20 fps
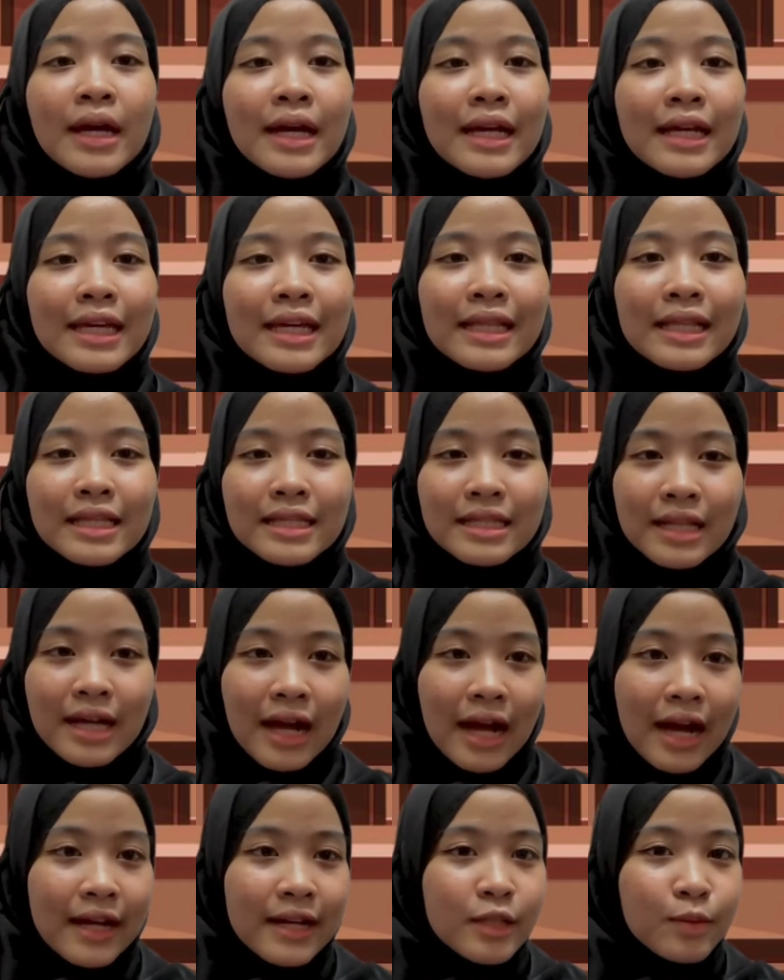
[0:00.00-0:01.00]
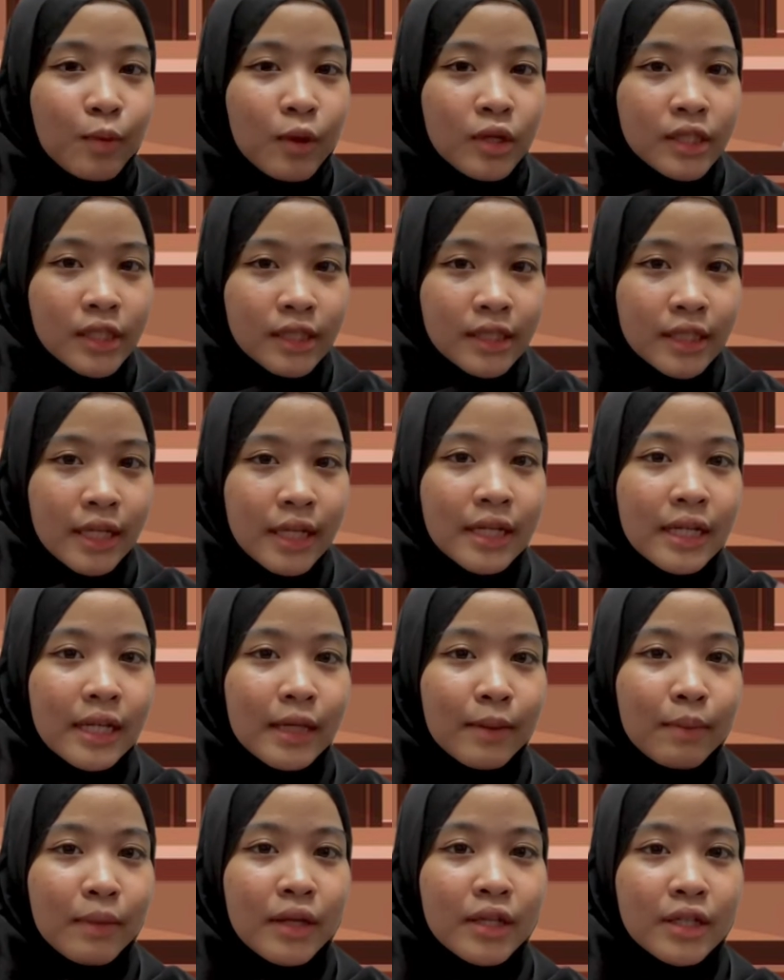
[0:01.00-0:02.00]
It is the highest position
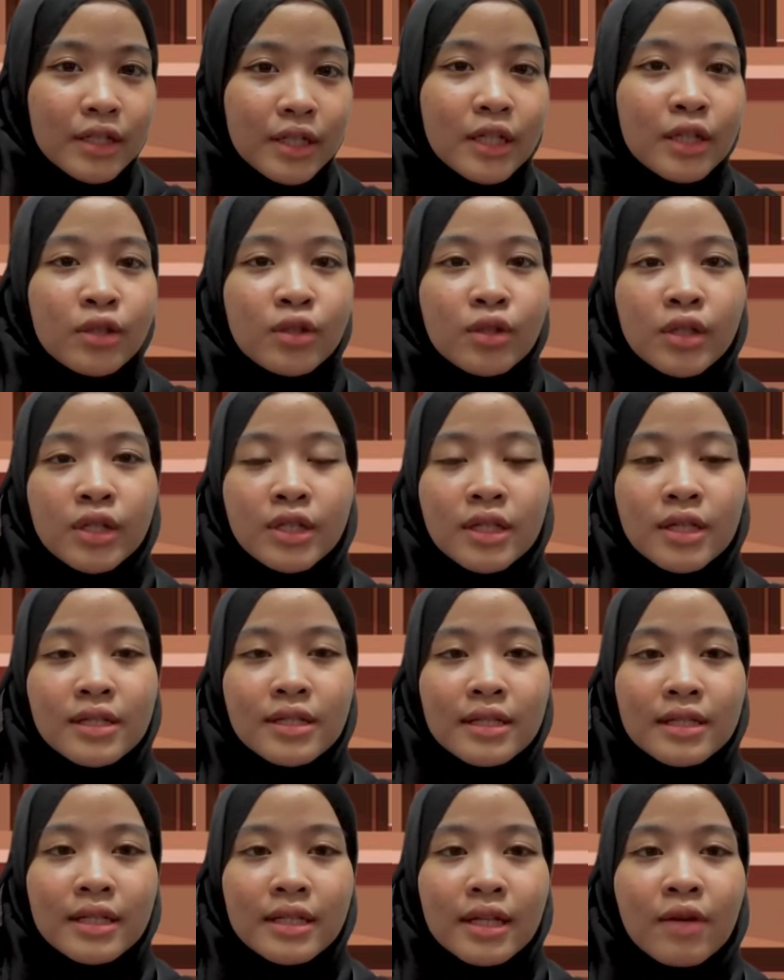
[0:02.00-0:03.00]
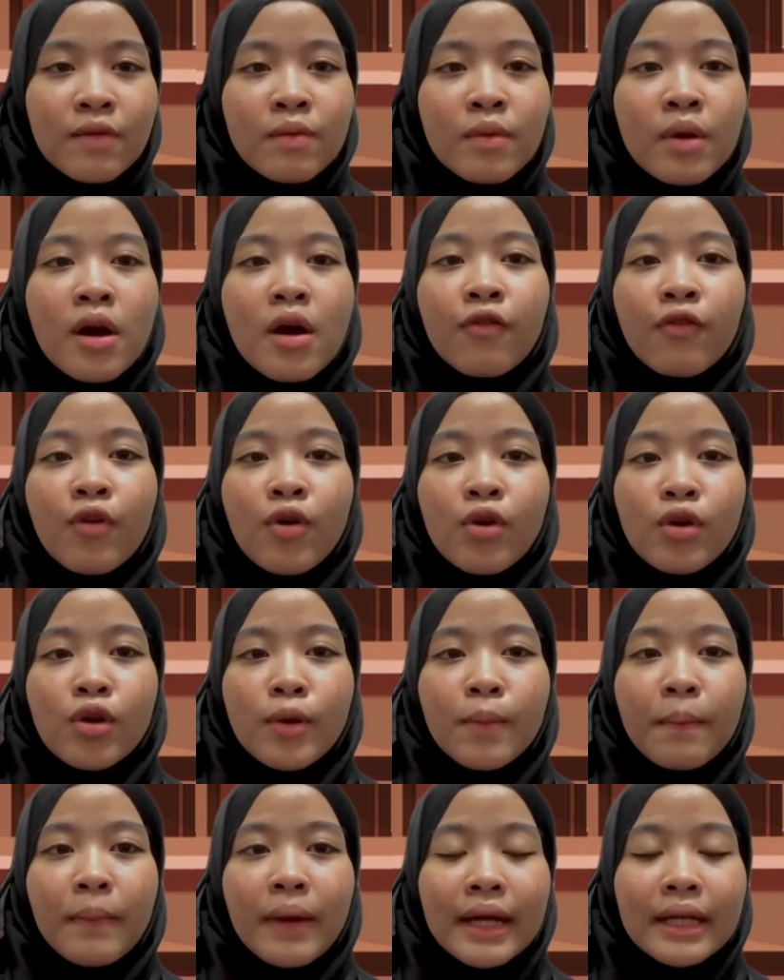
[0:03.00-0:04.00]
in Malaysian judicial system,
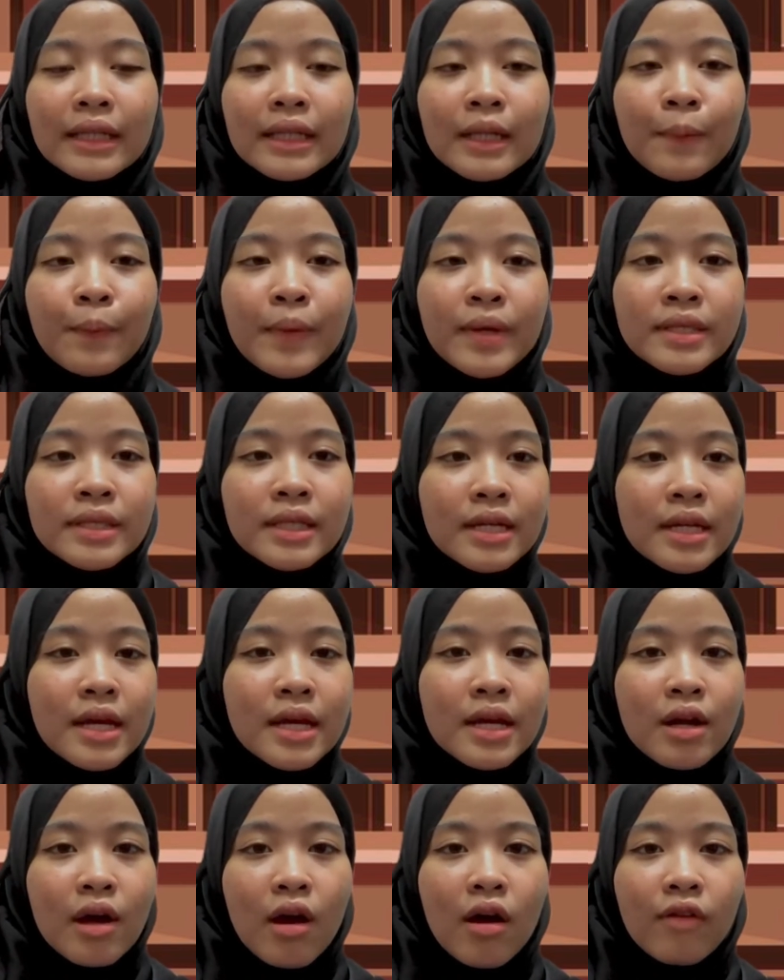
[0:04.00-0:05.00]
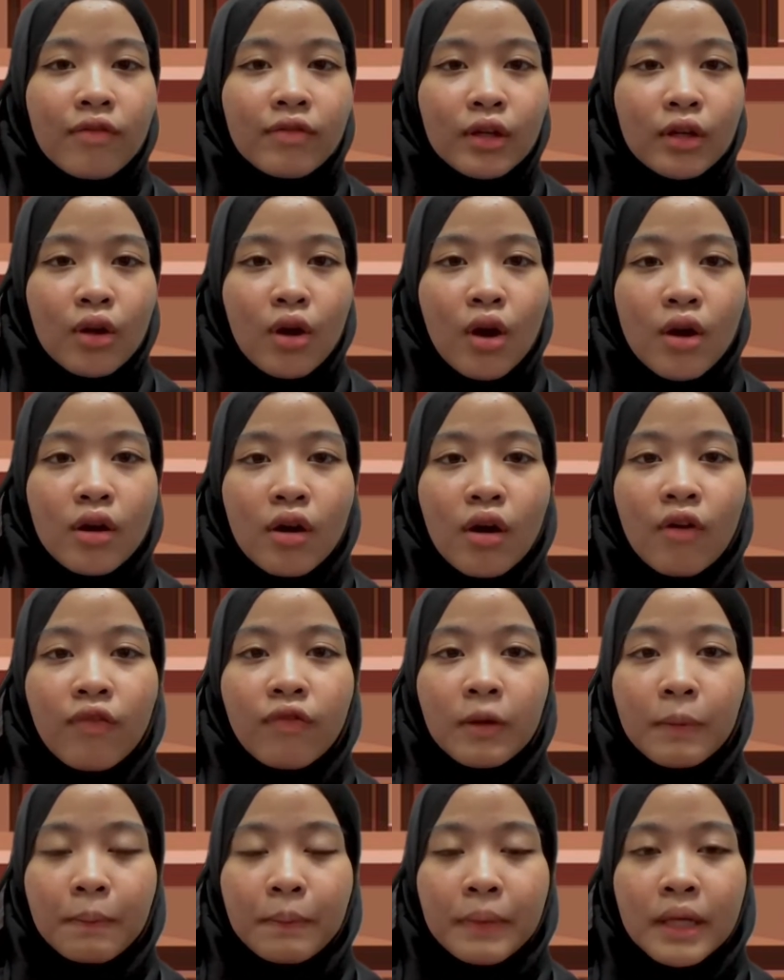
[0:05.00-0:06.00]
followed by the President of the Court of
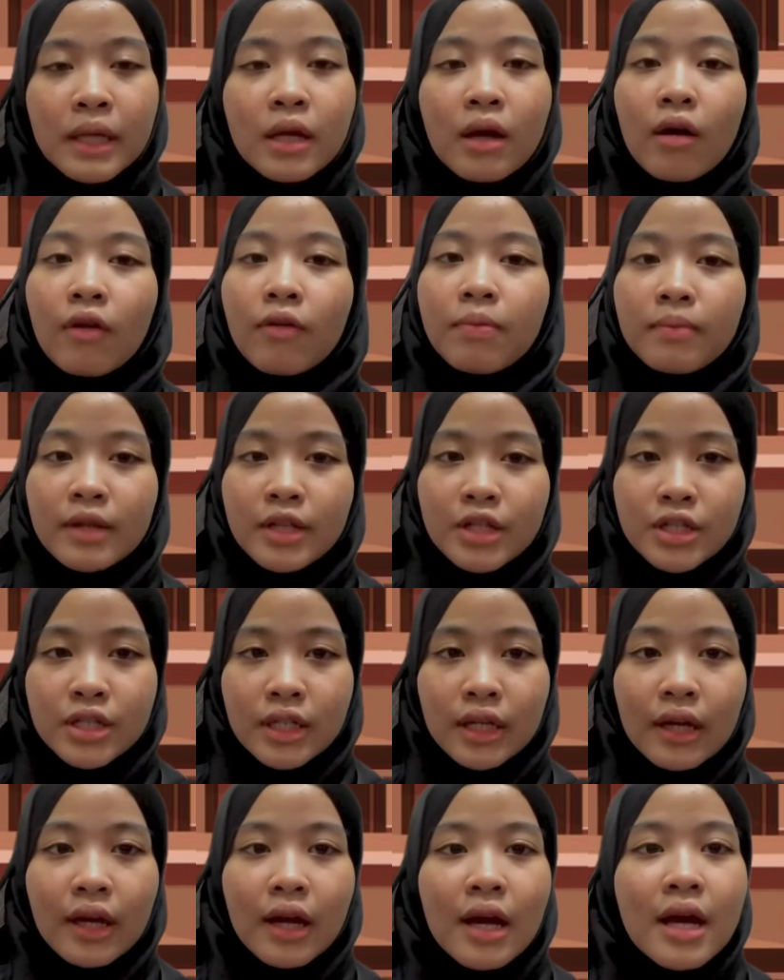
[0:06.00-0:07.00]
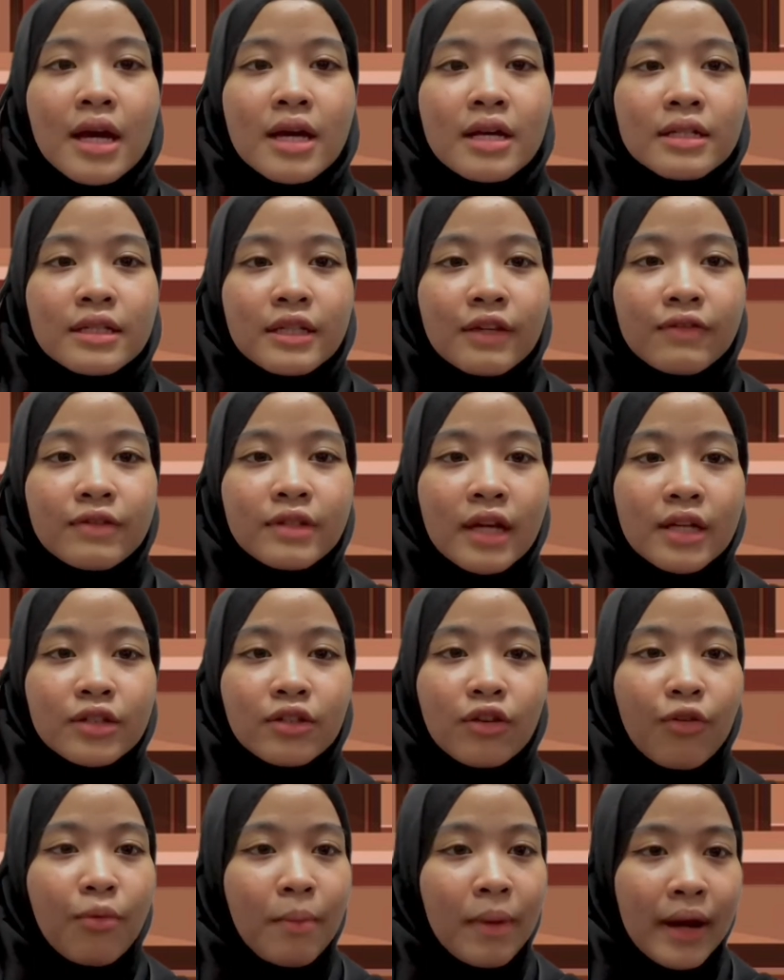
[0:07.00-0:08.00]
Appeal of Malaysia, Chief
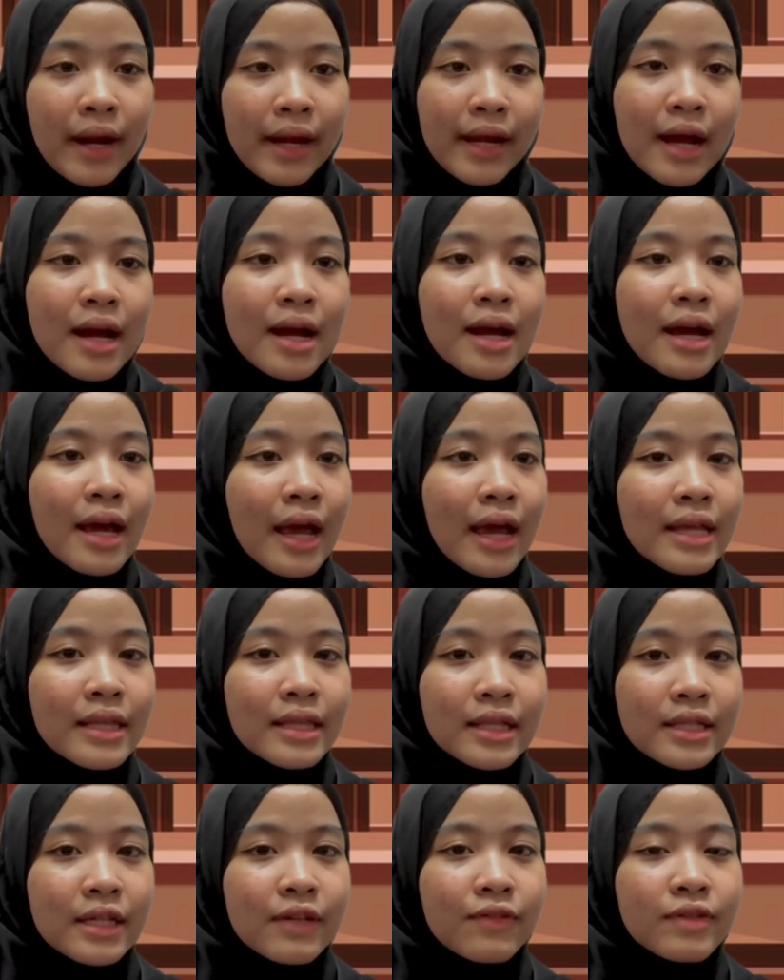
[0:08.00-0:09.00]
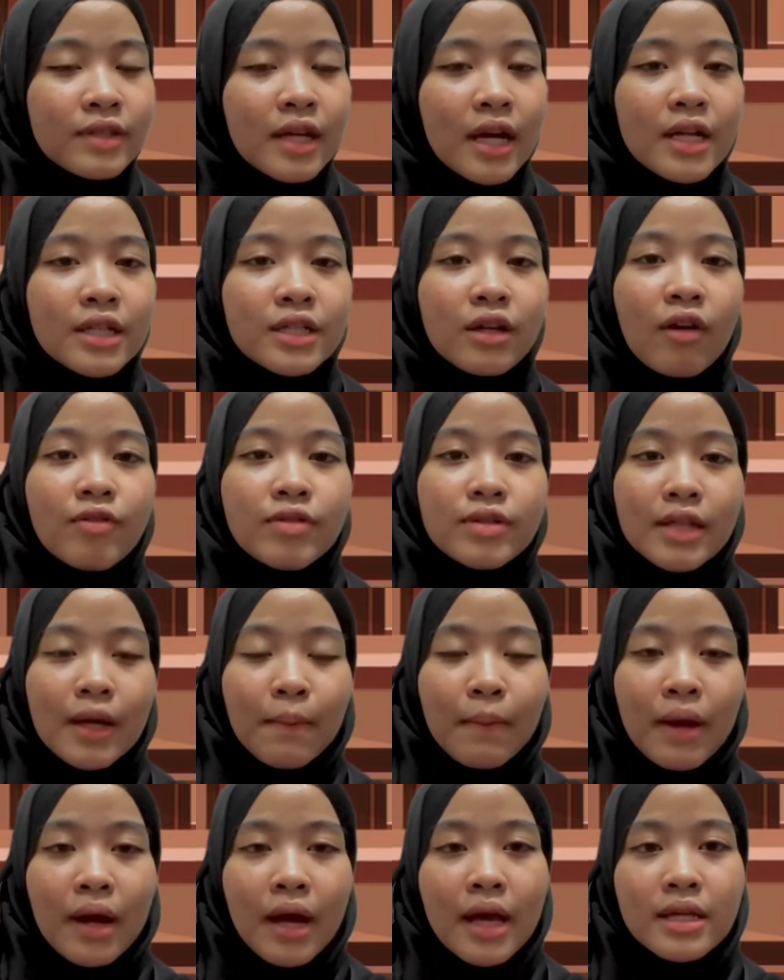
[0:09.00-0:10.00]
Judge of Malaya, and the Chief Judge of
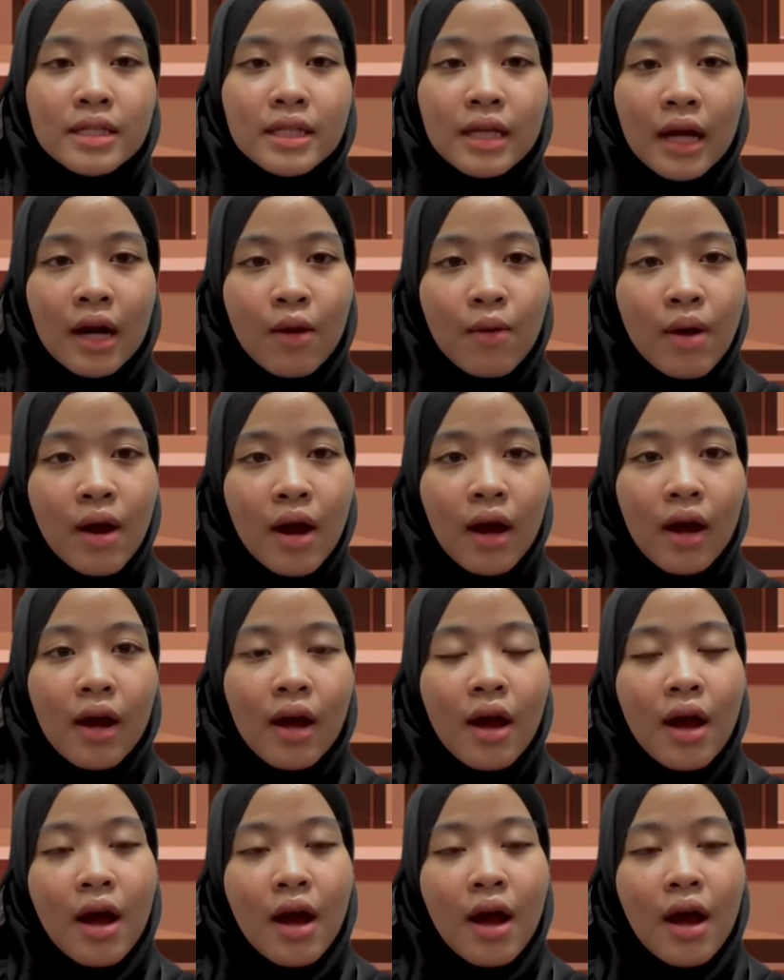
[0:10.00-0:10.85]
Sabah and Sarawak.